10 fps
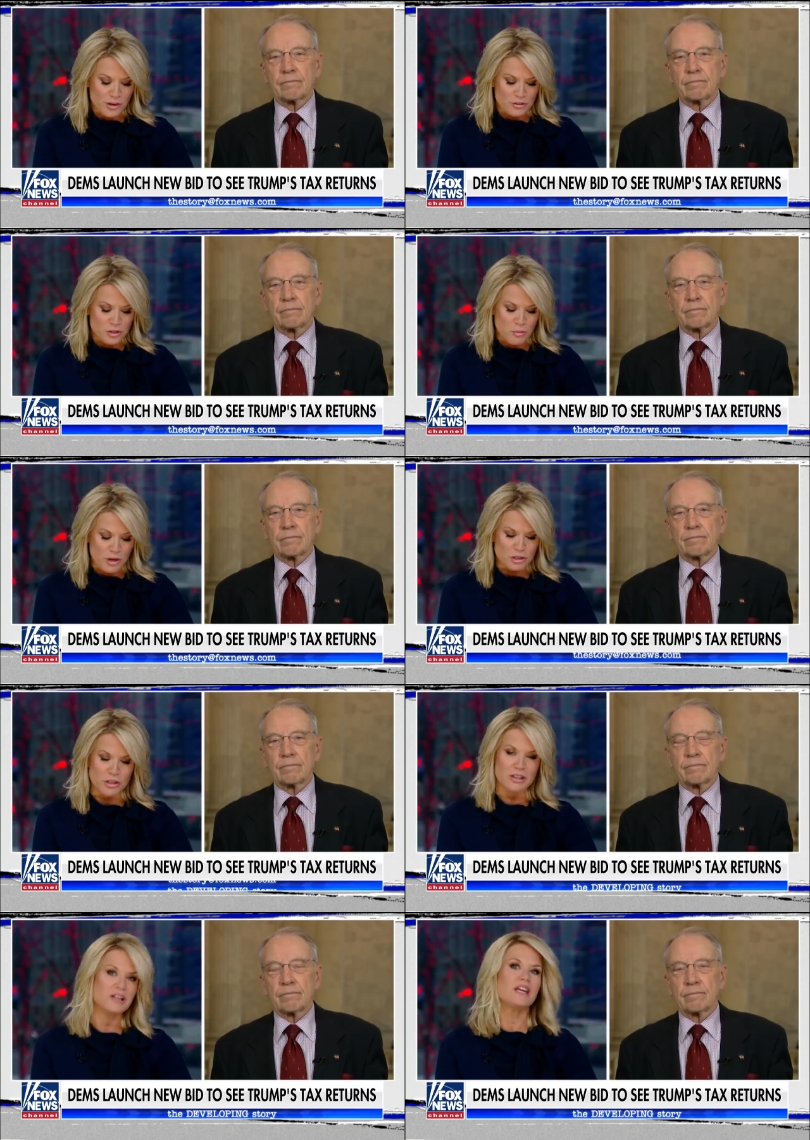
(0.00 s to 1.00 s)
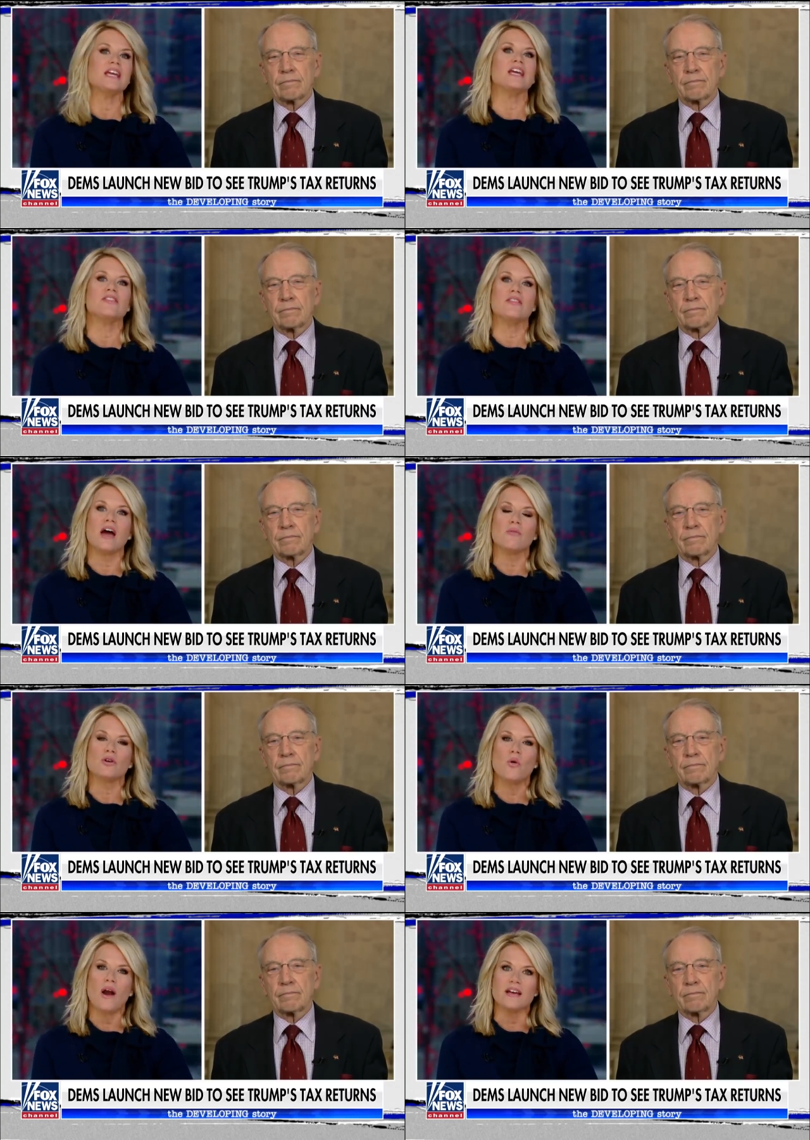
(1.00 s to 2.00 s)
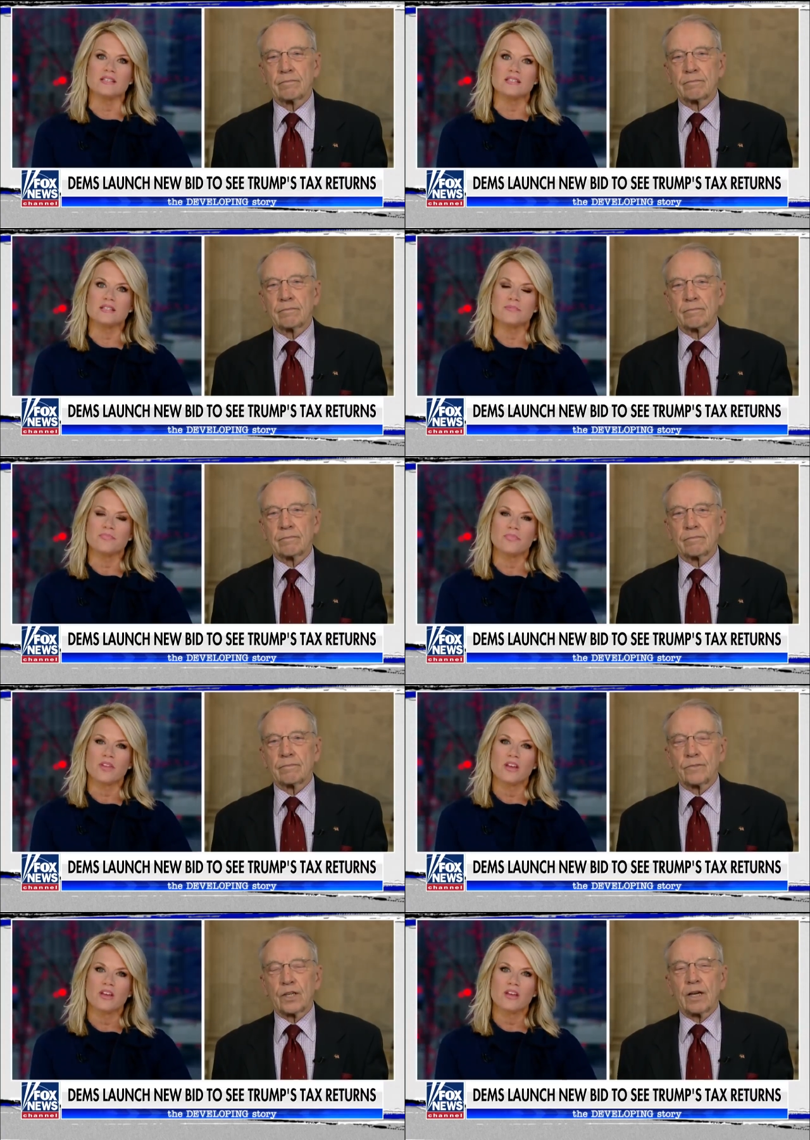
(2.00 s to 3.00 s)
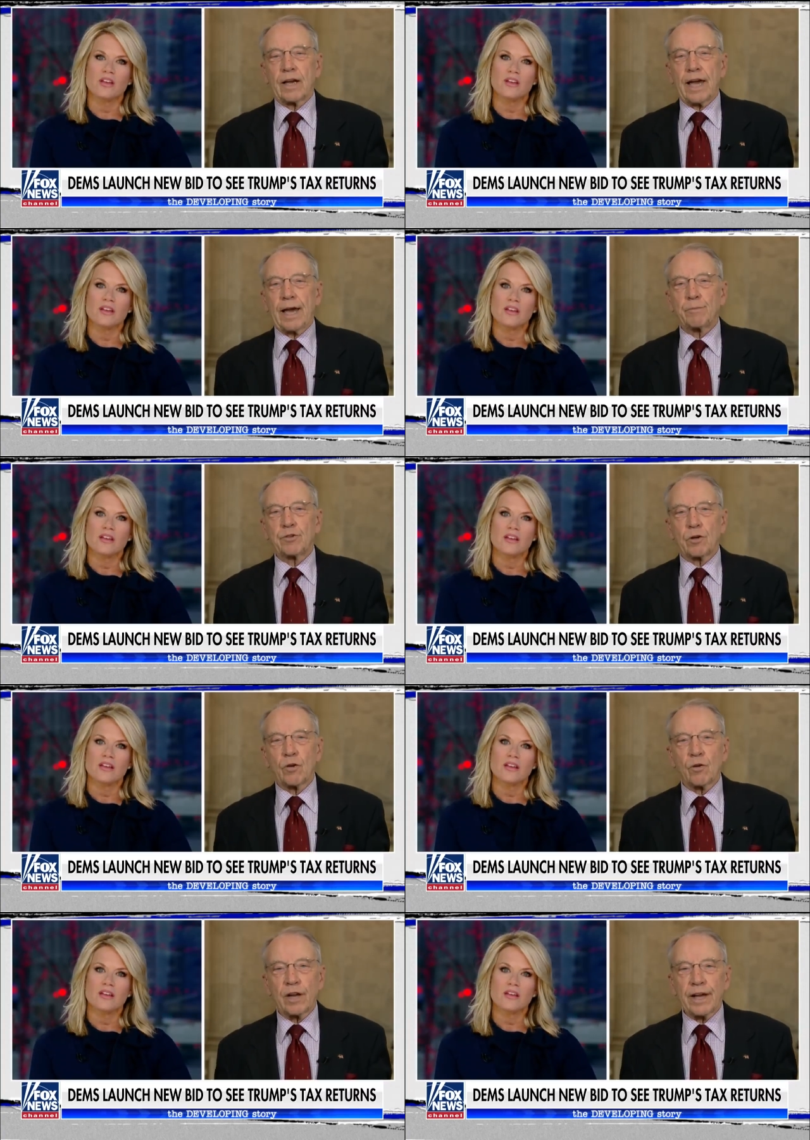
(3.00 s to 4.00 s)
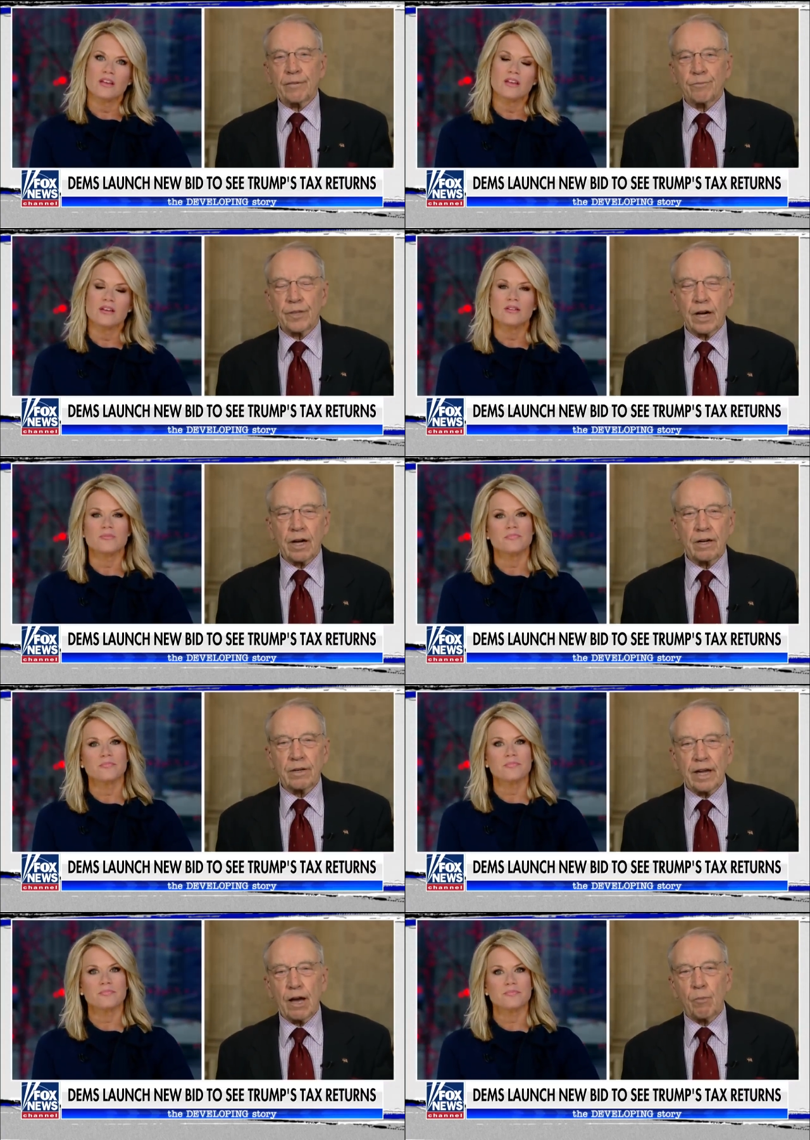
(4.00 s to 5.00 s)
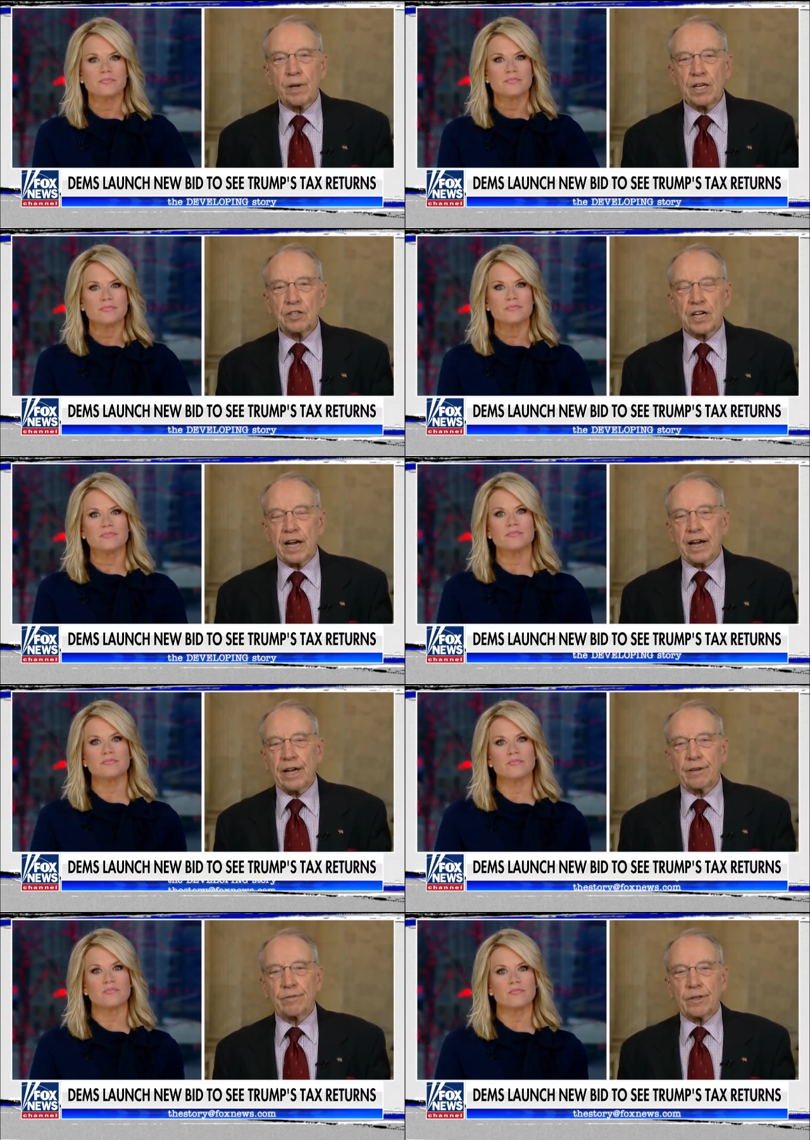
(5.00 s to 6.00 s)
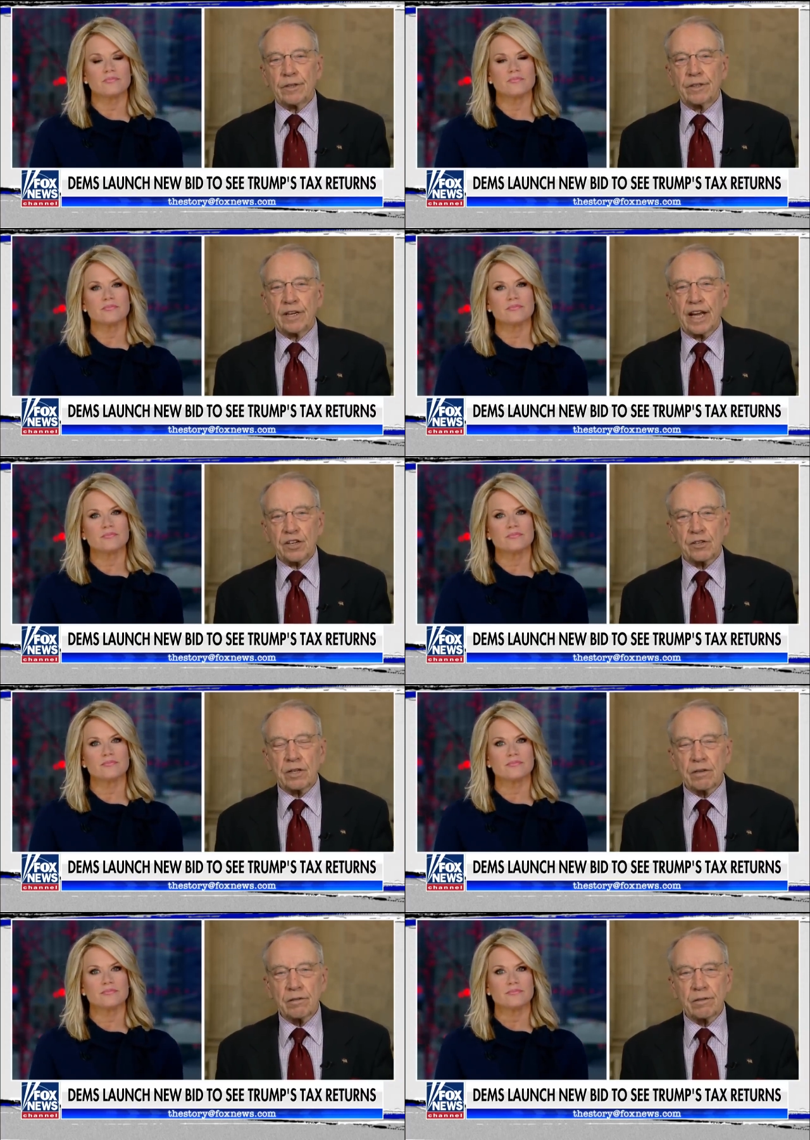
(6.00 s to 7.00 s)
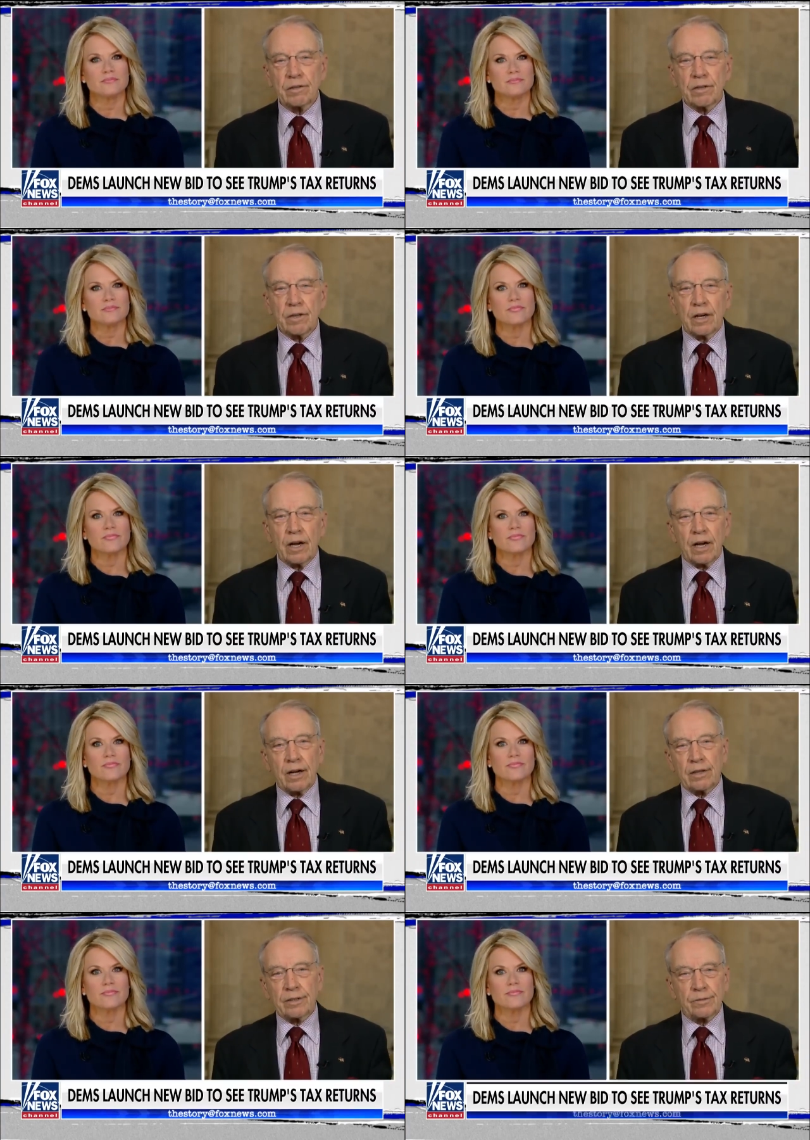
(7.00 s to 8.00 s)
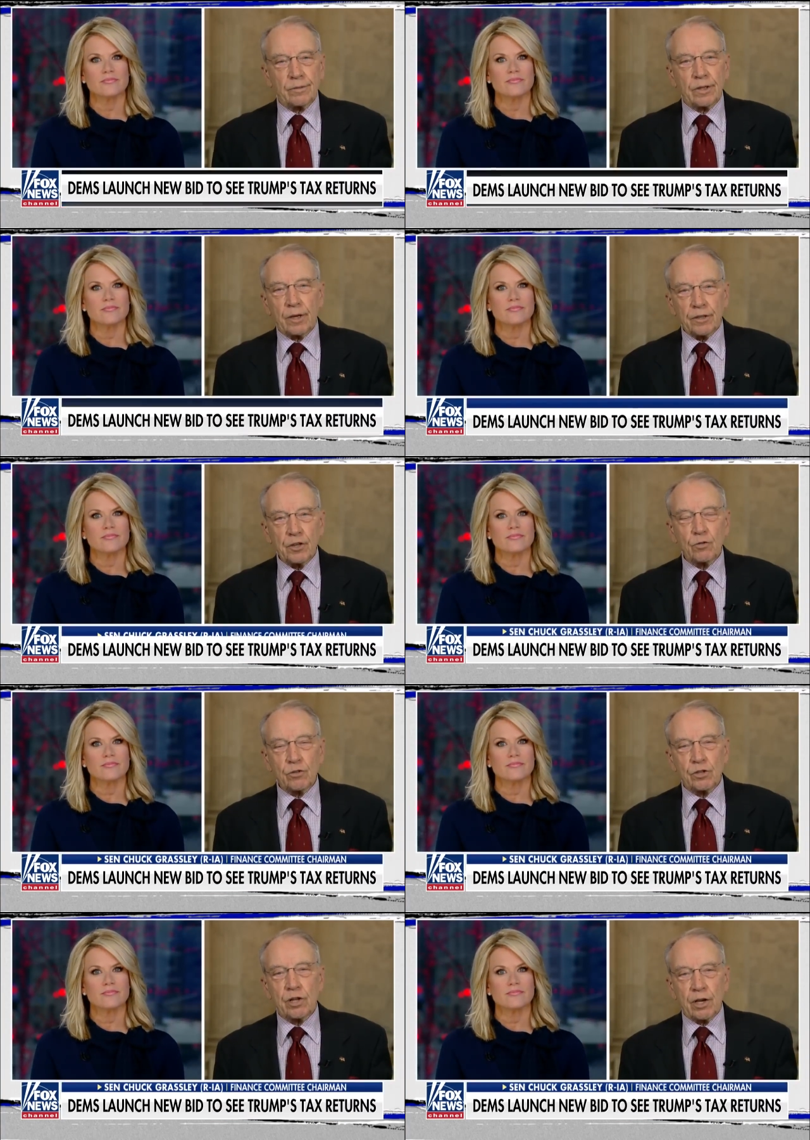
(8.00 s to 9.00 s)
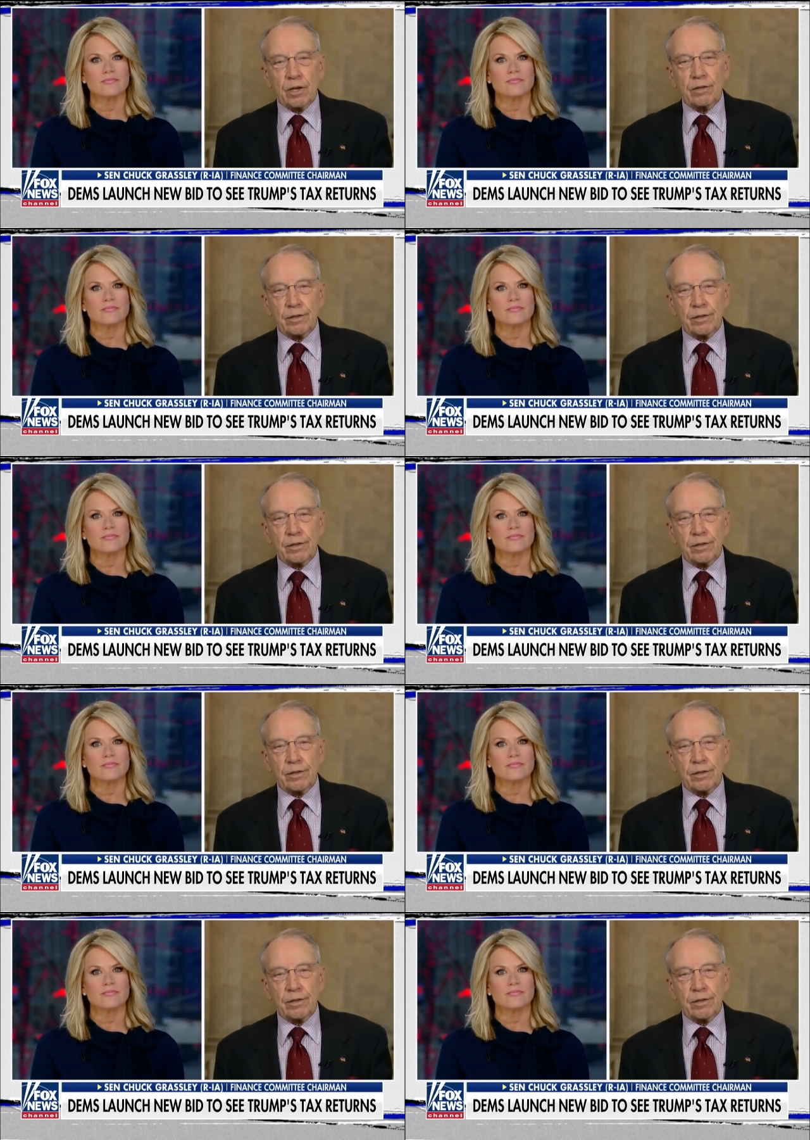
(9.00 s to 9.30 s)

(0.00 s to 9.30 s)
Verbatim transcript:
Speaker 1: around so much lately, in that request.
Speaker 2: Absolutely. Uh, LBJ, Nixon uh, used uh,